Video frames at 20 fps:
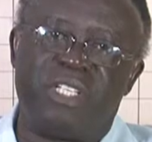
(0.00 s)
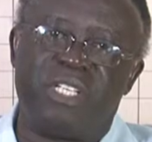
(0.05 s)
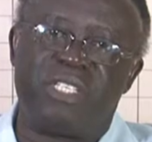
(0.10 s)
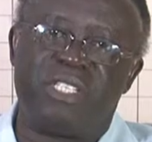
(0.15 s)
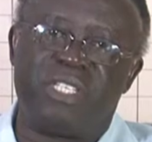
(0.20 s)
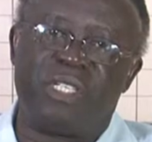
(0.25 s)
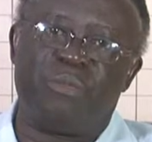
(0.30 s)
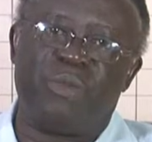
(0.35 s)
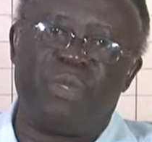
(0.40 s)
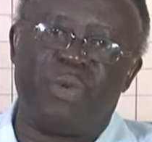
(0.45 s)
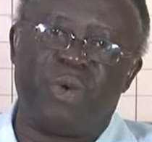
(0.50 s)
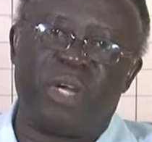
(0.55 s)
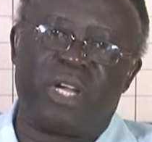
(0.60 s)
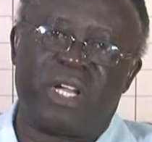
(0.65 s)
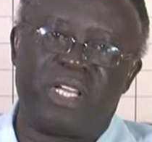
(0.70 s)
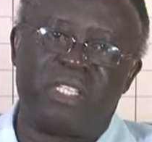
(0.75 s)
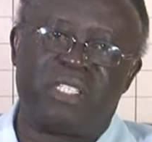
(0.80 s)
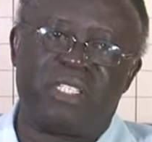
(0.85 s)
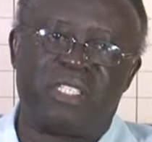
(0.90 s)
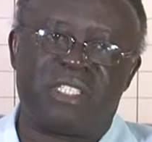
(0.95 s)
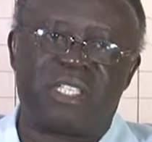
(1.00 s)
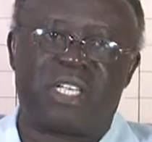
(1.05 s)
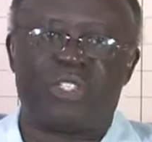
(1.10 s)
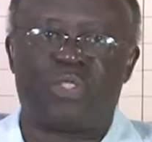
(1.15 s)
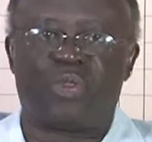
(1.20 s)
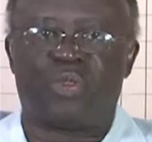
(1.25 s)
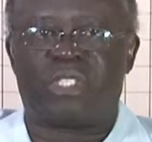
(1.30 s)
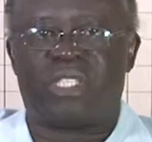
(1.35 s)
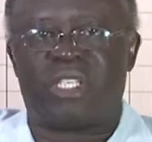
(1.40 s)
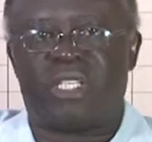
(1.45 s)
GCB workers is
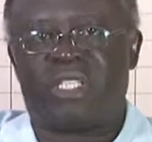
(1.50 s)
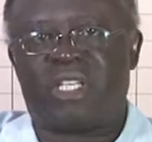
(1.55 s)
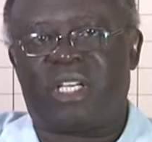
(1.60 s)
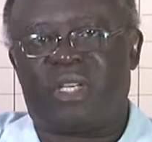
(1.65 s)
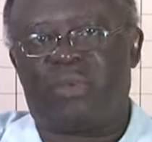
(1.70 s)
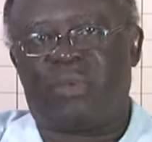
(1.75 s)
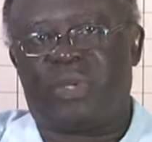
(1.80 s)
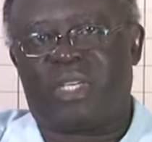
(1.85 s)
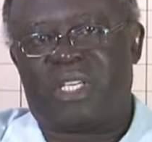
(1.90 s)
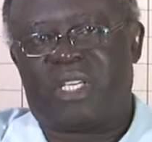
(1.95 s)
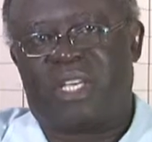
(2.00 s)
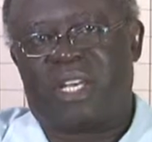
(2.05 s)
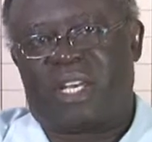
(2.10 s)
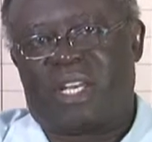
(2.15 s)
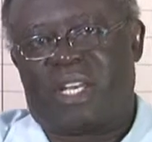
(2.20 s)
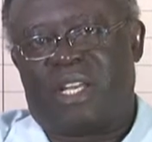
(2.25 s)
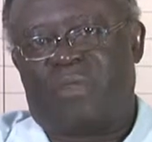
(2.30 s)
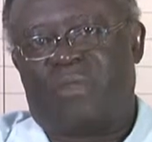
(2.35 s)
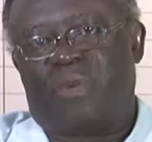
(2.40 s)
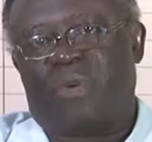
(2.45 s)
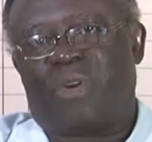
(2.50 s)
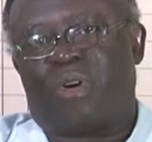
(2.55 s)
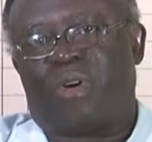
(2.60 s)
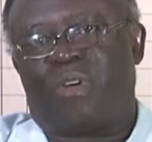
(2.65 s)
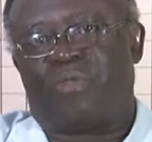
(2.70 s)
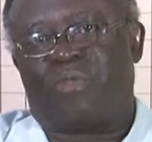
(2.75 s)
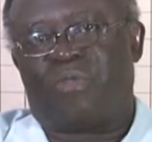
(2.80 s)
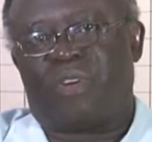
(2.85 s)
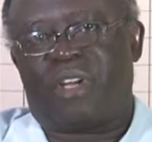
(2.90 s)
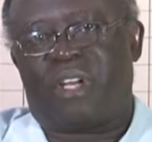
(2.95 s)
associated with their level
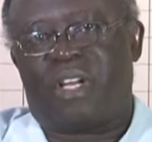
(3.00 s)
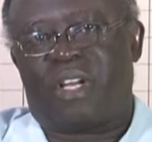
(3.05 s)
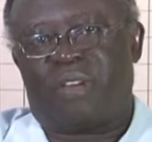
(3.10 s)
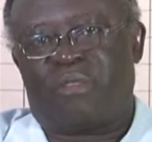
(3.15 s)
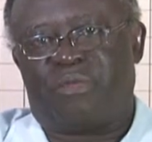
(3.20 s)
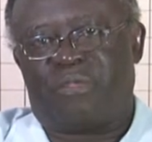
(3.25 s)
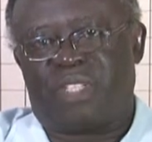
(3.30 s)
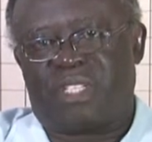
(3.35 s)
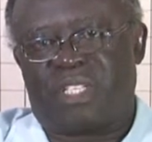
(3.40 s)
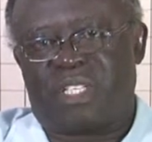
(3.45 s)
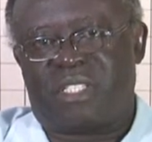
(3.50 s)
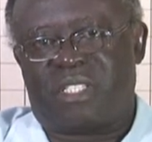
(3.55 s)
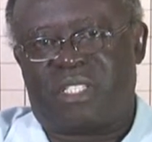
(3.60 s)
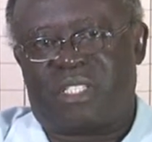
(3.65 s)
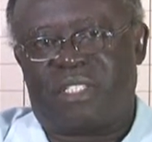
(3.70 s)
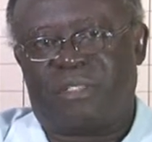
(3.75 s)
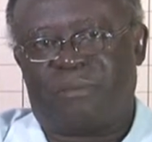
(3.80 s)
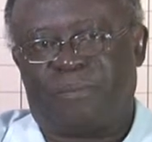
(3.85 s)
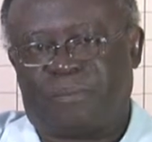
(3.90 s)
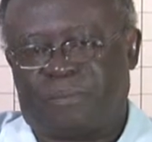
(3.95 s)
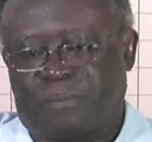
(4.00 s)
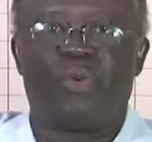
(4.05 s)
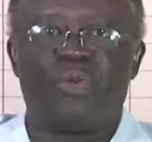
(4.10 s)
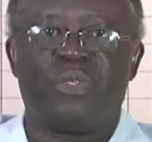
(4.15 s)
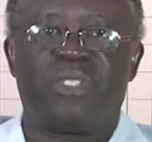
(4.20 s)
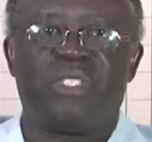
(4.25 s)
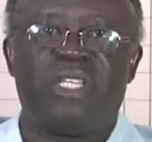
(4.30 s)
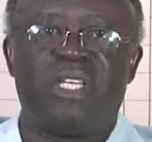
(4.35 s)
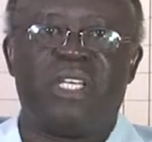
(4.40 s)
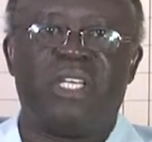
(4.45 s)
of efficiency. You
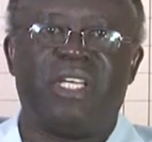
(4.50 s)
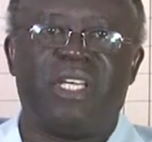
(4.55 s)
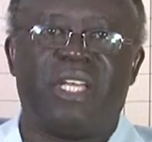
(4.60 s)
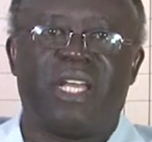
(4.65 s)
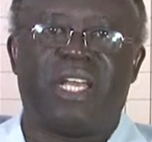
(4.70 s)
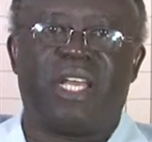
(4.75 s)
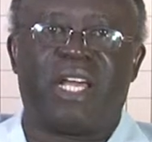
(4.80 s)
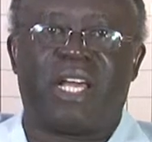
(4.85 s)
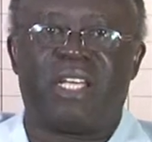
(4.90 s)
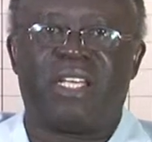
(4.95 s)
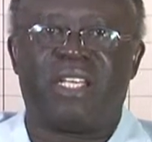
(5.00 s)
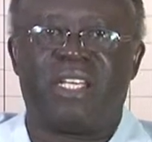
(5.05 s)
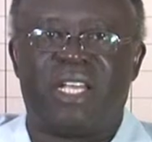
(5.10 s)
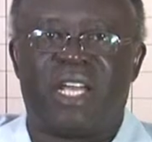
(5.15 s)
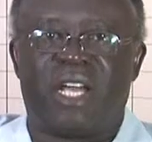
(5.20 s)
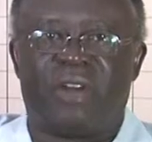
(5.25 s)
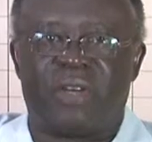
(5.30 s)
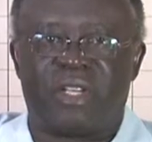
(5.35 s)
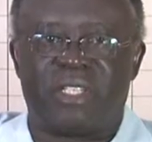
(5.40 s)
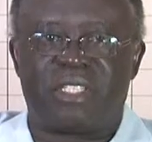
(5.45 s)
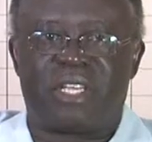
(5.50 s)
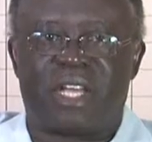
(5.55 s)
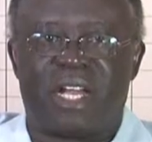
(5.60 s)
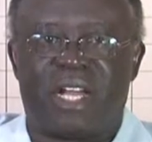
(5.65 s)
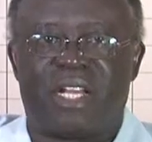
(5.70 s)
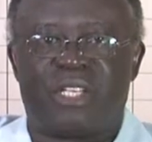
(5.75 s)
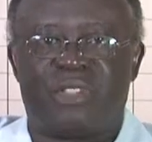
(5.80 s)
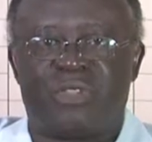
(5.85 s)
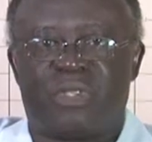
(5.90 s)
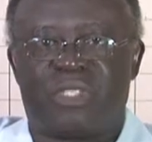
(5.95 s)
could see here that there is
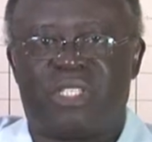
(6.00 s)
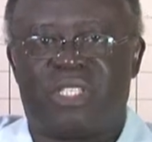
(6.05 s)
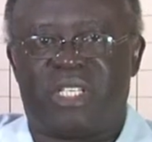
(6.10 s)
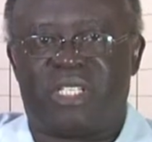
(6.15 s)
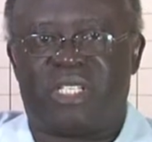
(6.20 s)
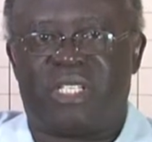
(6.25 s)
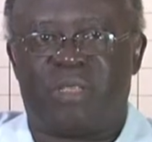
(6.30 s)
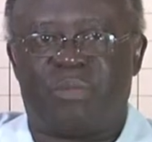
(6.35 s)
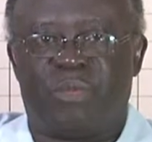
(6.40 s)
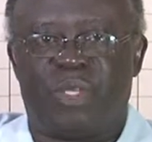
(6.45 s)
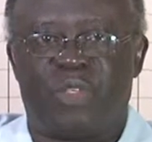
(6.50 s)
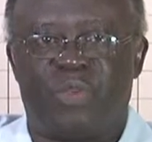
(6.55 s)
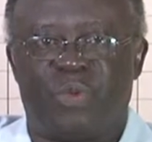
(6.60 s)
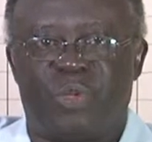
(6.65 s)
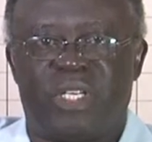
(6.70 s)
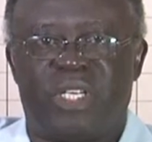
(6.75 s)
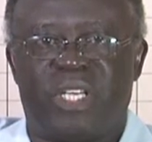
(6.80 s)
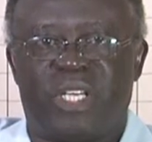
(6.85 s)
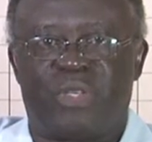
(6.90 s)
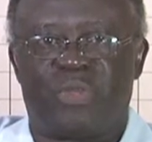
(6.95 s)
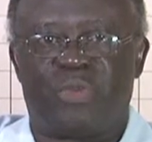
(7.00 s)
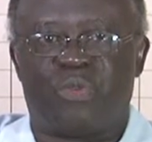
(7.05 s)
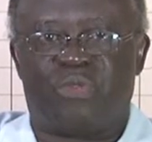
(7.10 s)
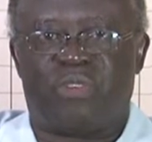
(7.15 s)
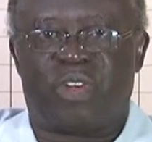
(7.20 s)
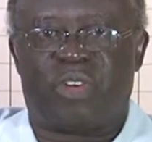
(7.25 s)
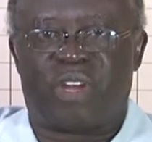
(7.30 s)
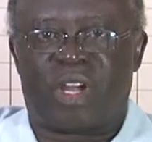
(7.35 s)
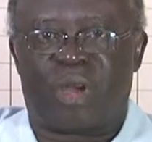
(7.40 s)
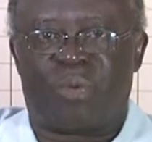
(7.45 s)
an association between the two
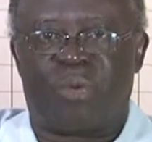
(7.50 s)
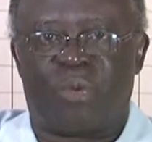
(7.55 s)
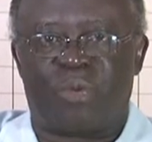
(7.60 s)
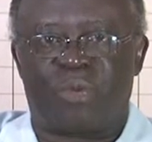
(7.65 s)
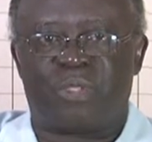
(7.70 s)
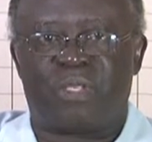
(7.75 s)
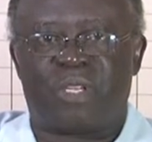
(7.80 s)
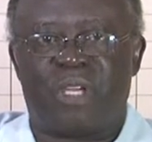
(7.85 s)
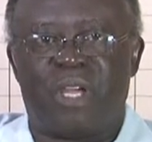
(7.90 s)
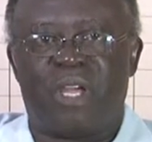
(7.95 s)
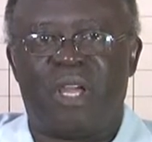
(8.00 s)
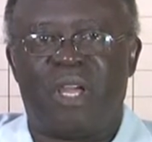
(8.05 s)
variables.